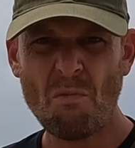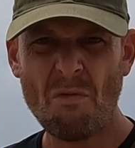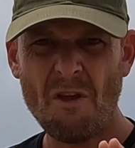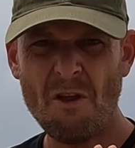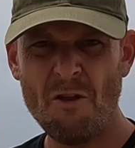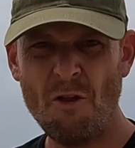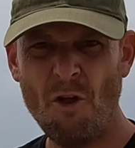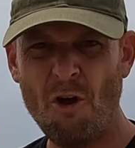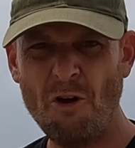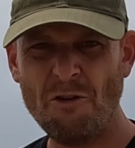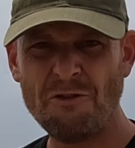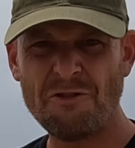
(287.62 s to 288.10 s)

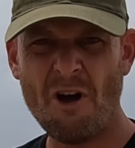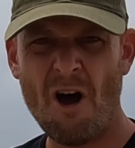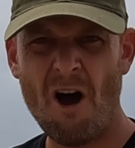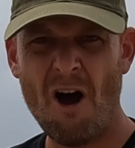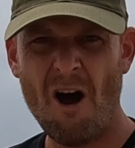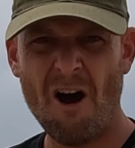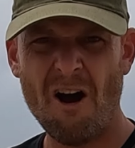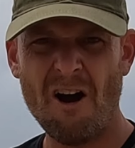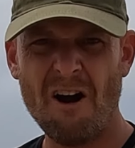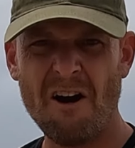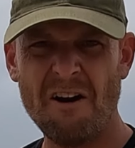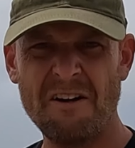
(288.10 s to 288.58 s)
Those
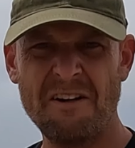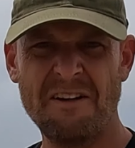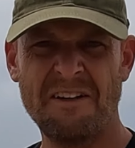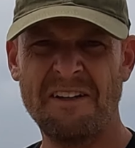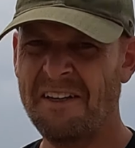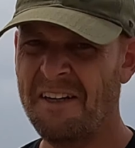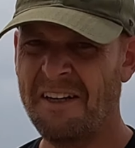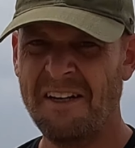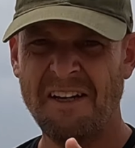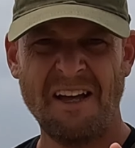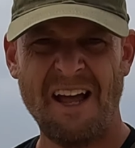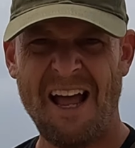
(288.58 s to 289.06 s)
are
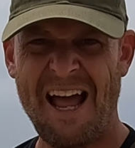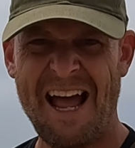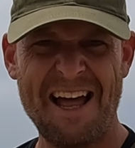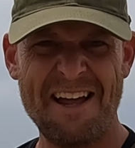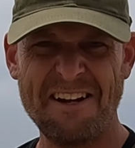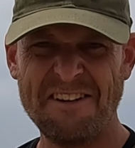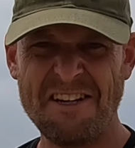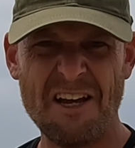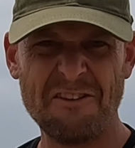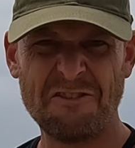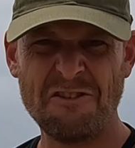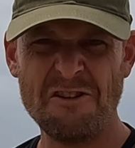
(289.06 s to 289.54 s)
a
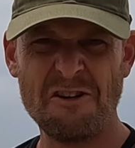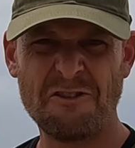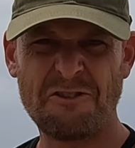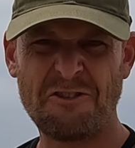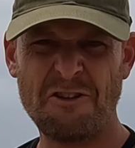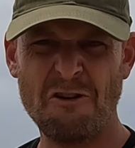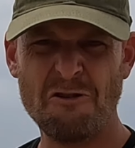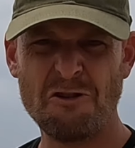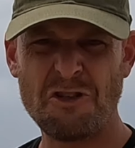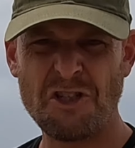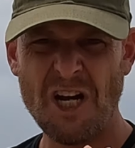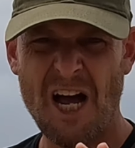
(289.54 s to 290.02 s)
dozen or
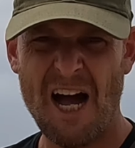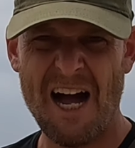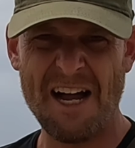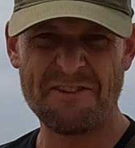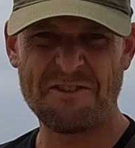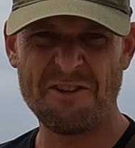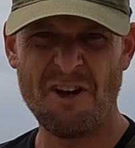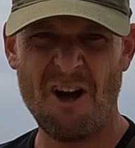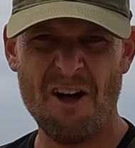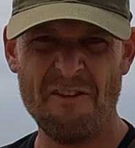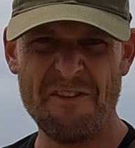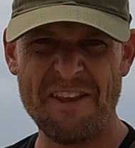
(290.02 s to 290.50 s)
so
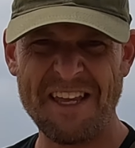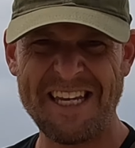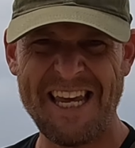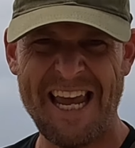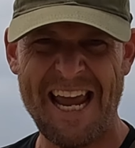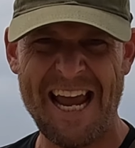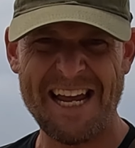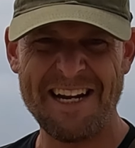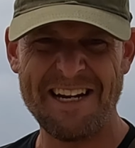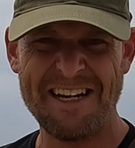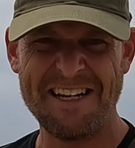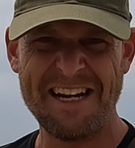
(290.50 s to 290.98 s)
shots on the
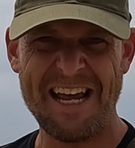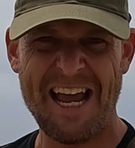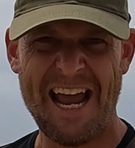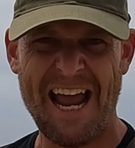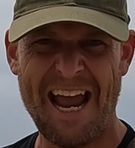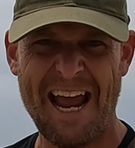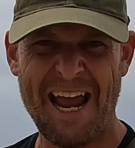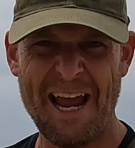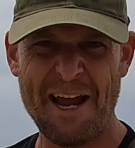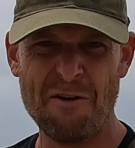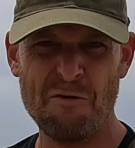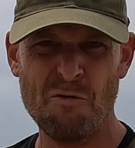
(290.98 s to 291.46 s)
Canon
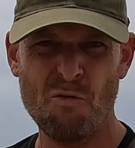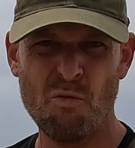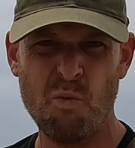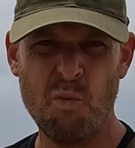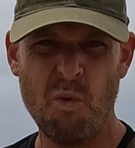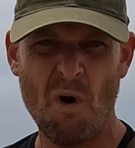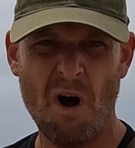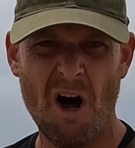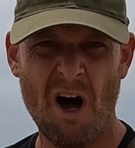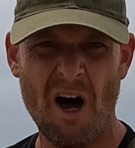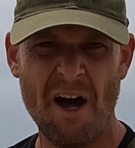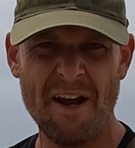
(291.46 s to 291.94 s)

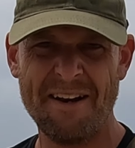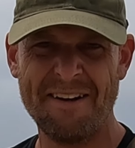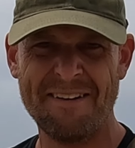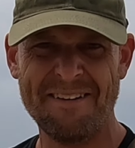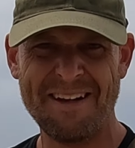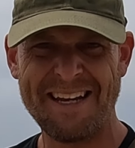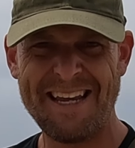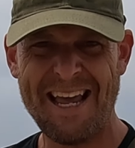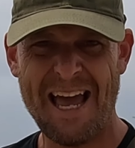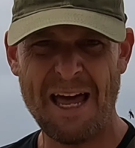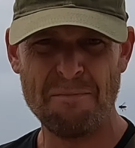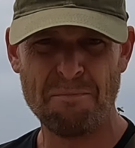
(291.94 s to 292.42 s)
A1,
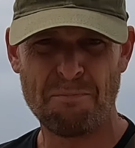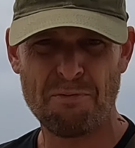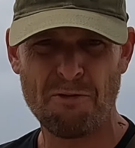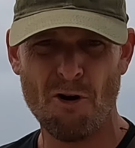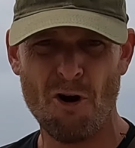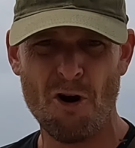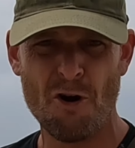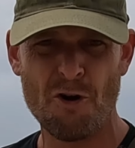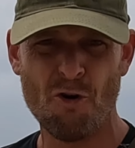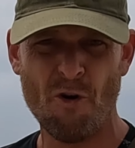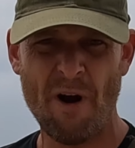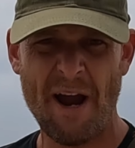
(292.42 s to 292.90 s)
again,
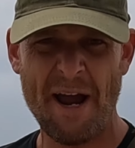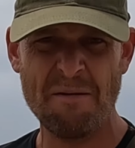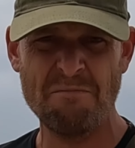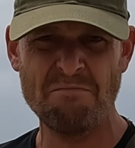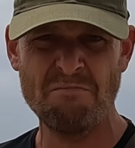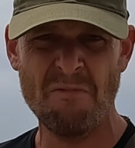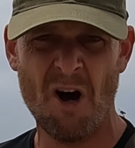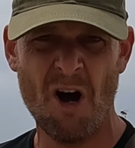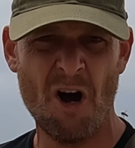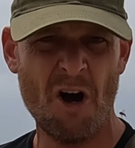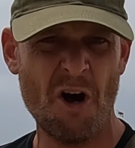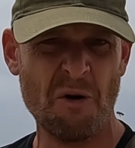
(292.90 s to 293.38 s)
program
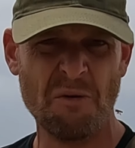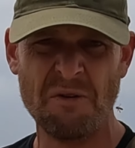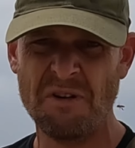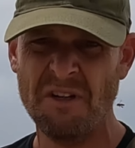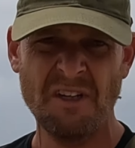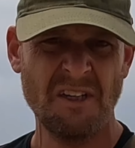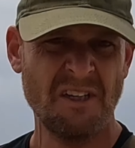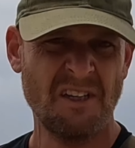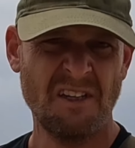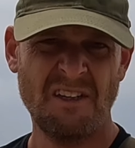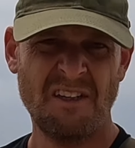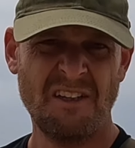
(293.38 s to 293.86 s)
mode.
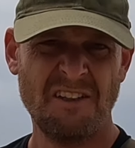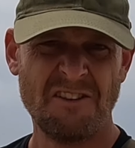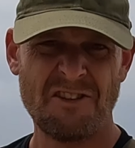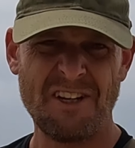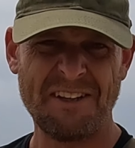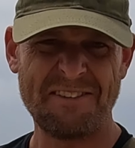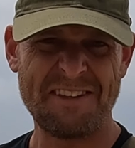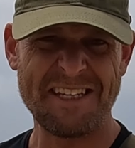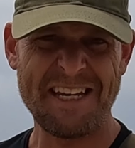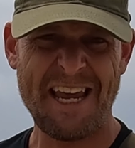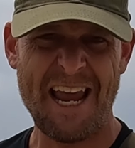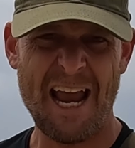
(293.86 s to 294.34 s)
Just
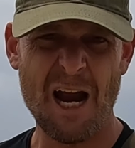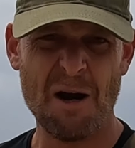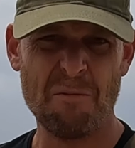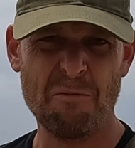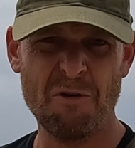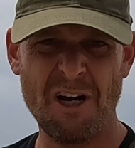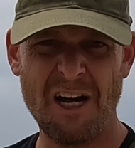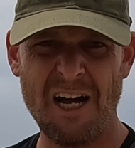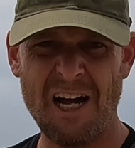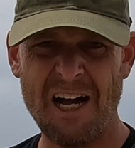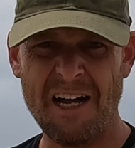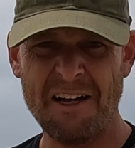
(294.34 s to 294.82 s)
let the
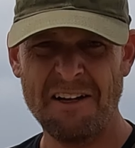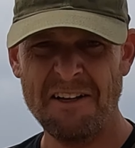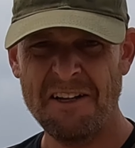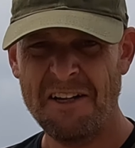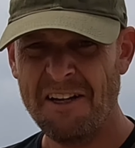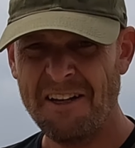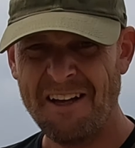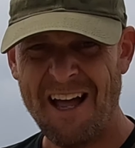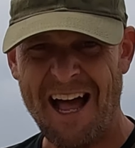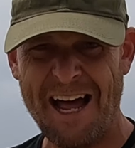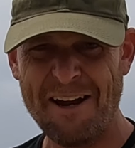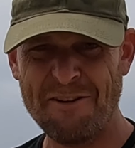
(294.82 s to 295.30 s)
camera
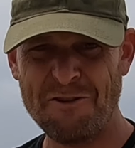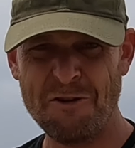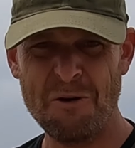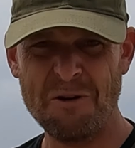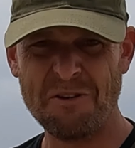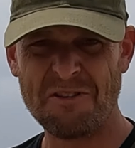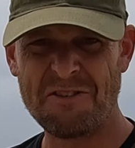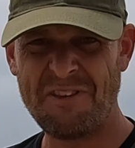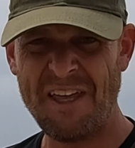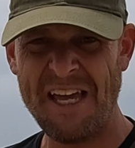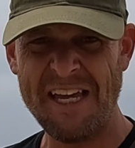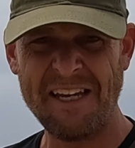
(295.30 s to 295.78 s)
do
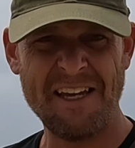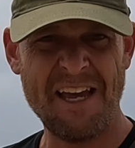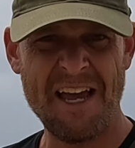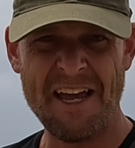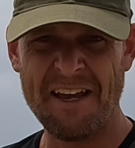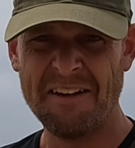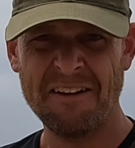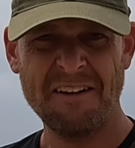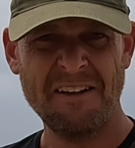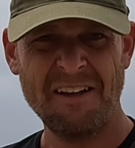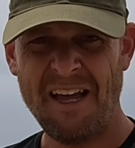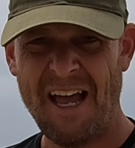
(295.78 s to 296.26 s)
its
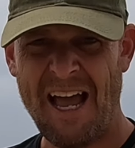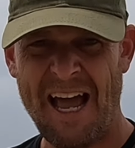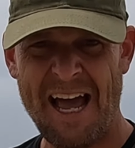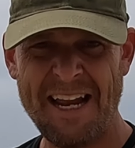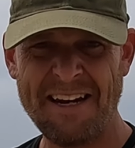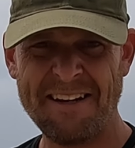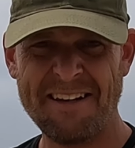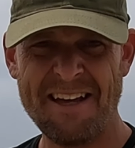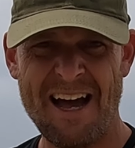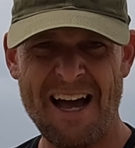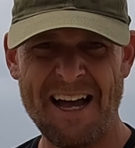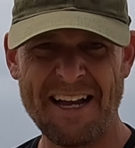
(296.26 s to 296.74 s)
thinking
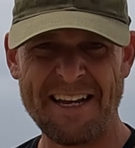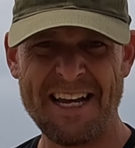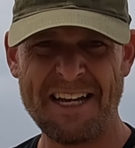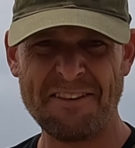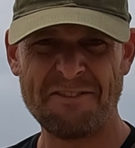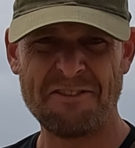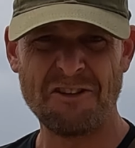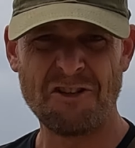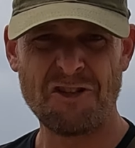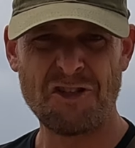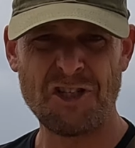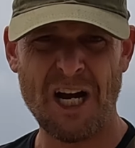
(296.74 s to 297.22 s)
and
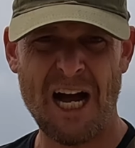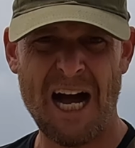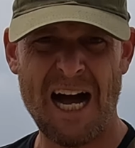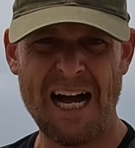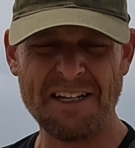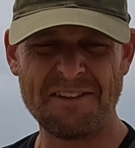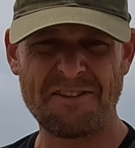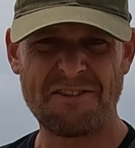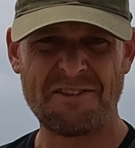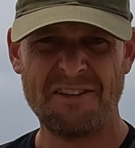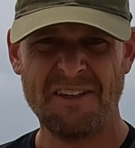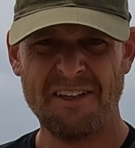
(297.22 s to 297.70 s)
get the
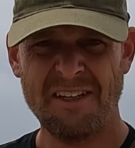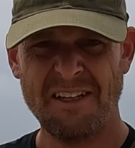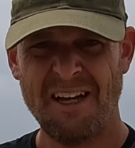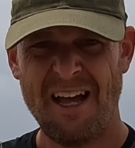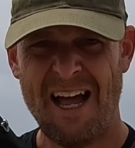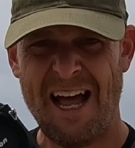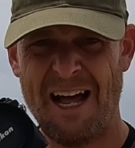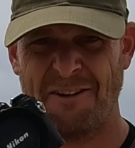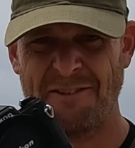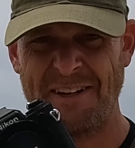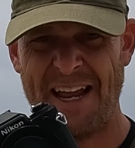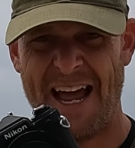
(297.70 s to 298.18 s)
shots.
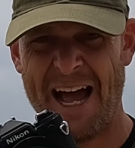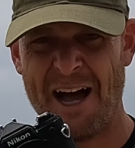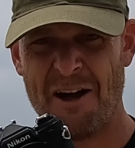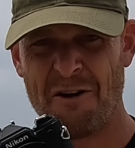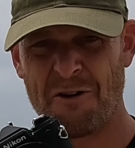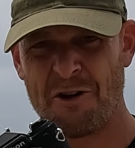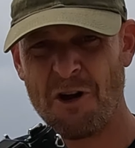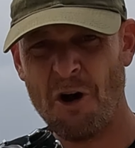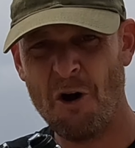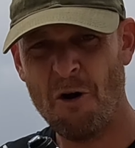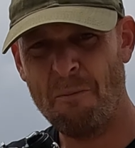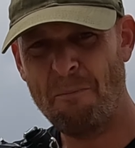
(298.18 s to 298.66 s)
I'll now
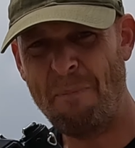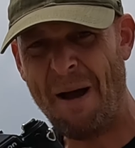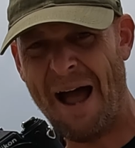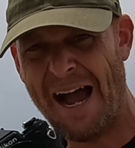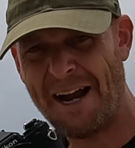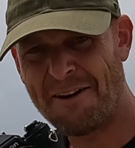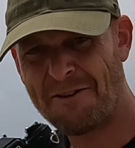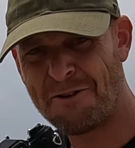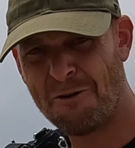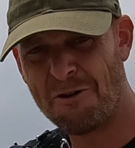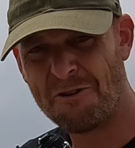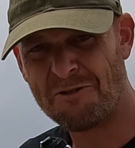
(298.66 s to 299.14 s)
go
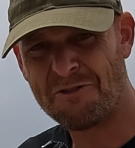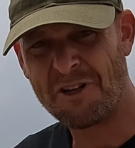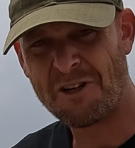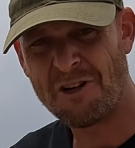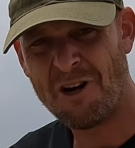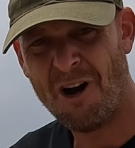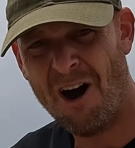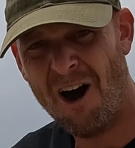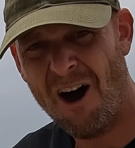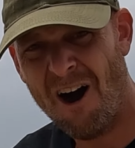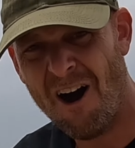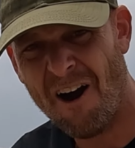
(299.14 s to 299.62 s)
back towards the
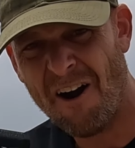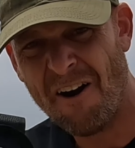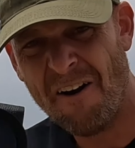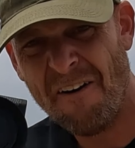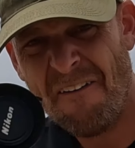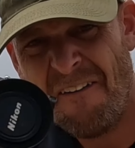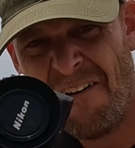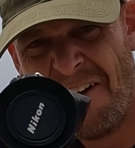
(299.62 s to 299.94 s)
car